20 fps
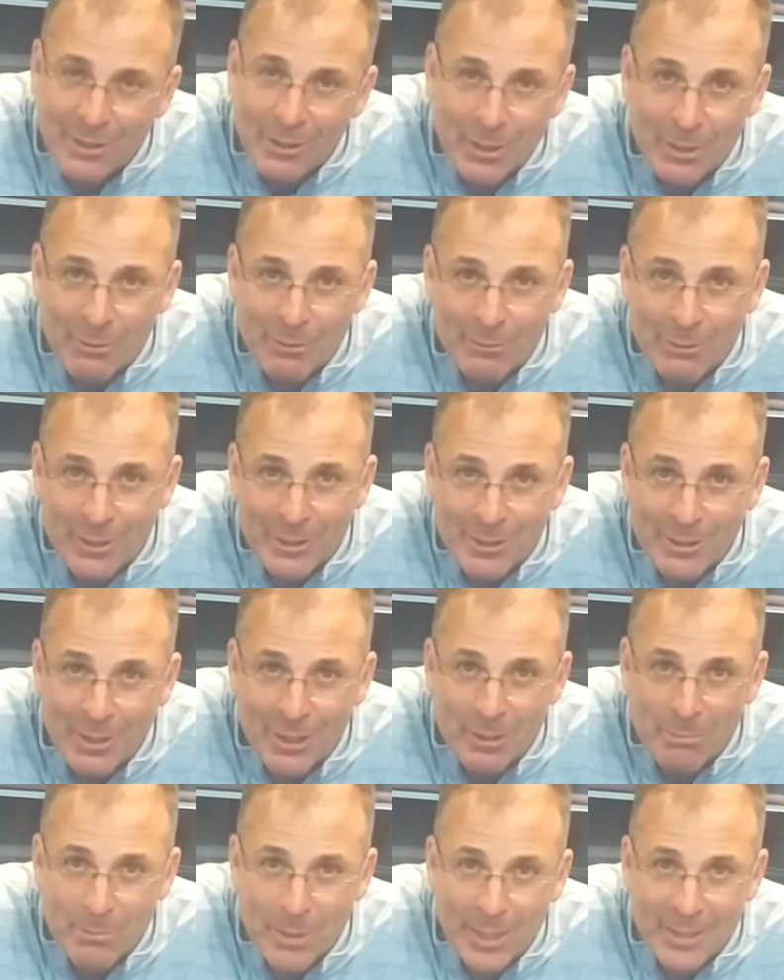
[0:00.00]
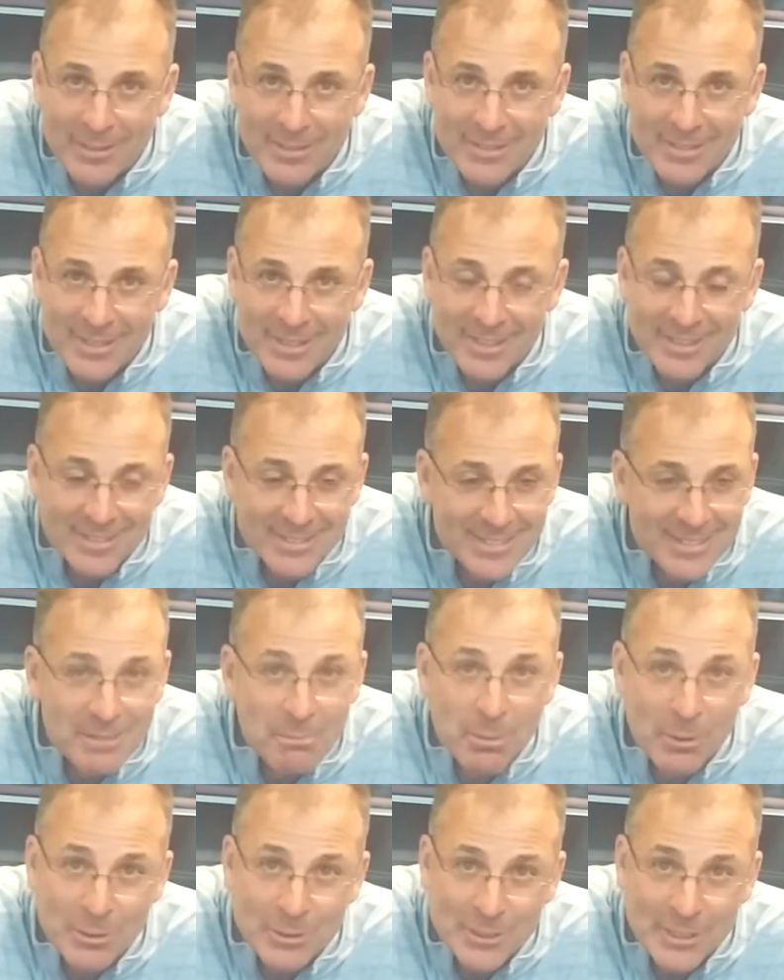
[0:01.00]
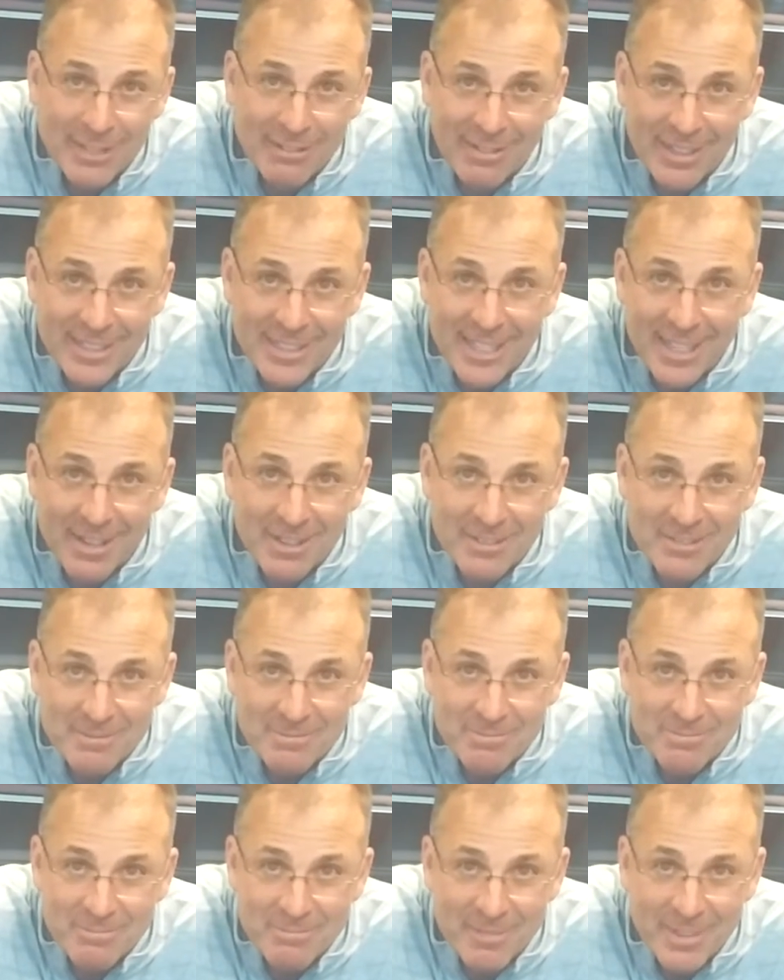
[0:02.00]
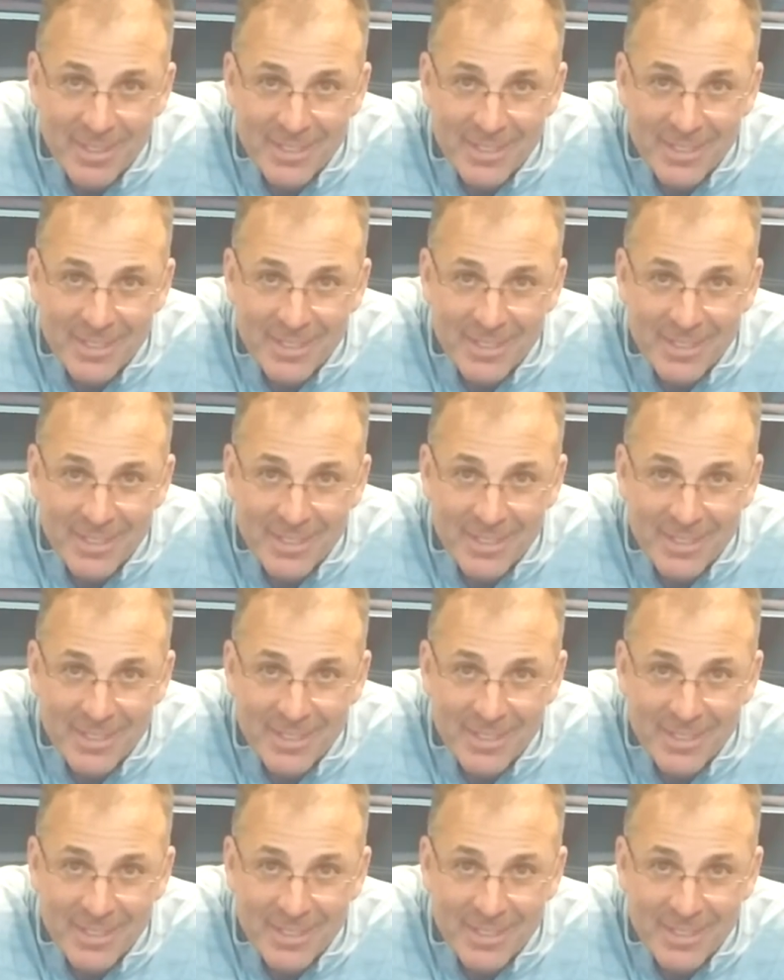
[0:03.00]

You know, I don't really talk about, you know, personnel. Like that.